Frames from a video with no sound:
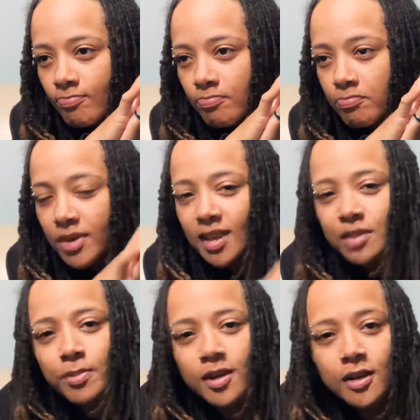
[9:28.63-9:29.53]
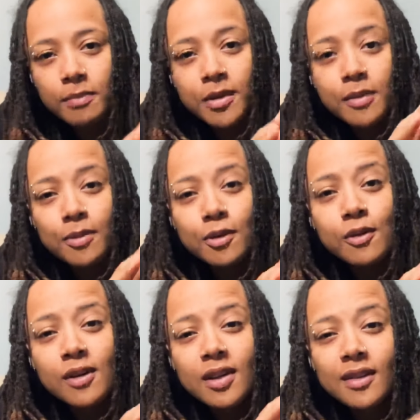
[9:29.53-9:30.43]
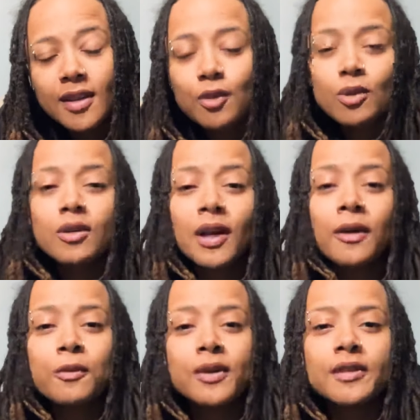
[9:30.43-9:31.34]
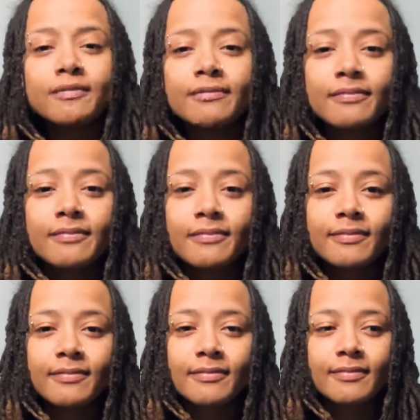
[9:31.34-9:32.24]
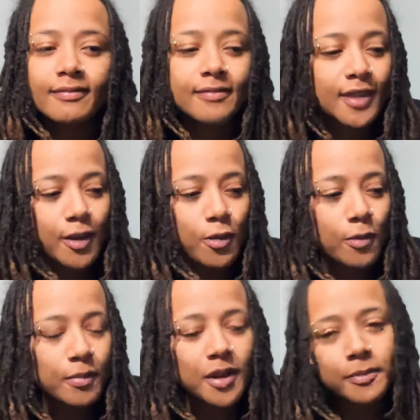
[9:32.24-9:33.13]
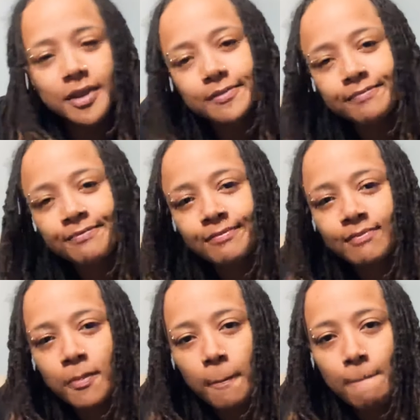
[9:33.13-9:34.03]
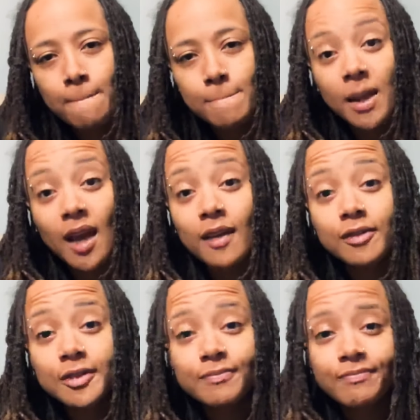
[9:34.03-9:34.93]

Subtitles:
mean-spirited people, they will not win. They won't beat me. Ever.